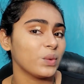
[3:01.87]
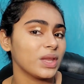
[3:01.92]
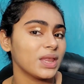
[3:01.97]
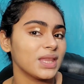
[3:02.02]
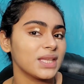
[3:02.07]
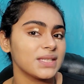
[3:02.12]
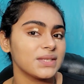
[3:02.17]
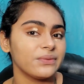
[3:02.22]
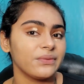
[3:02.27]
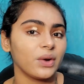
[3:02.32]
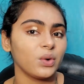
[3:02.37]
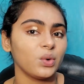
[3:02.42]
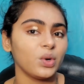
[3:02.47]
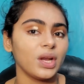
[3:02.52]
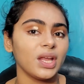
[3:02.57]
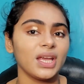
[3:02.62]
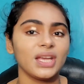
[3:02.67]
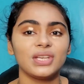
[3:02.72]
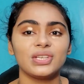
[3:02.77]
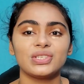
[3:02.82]
with this
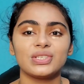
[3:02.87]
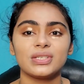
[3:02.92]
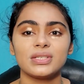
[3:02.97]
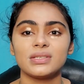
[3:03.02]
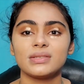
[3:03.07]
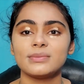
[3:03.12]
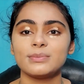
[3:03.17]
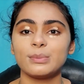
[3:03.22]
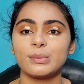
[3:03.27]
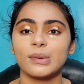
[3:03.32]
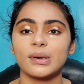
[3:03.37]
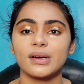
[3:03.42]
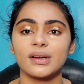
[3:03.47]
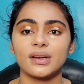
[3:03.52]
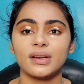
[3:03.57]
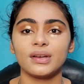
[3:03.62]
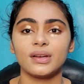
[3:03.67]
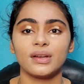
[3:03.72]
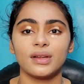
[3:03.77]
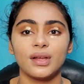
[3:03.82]
foundation,
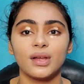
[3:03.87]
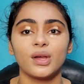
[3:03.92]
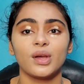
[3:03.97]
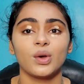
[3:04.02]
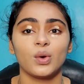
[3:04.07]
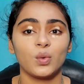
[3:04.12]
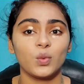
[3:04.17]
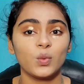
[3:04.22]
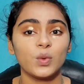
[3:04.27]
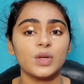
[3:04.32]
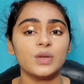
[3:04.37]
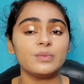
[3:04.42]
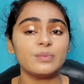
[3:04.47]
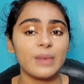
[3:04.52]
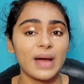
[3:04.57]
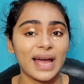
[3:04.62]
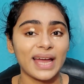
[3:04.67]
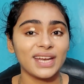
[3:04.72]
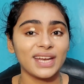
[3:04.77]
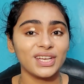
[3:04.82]
but we'll
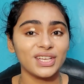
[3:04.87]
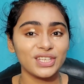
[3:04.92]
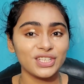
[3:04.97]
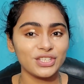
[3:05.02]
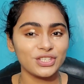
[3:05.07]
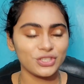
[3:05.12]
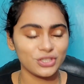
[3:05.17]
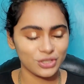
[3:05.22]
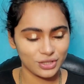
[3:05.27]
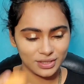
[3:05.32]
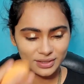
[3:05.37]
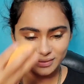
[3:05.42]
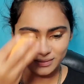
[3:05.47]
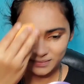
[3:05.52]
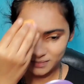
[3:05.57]
manage.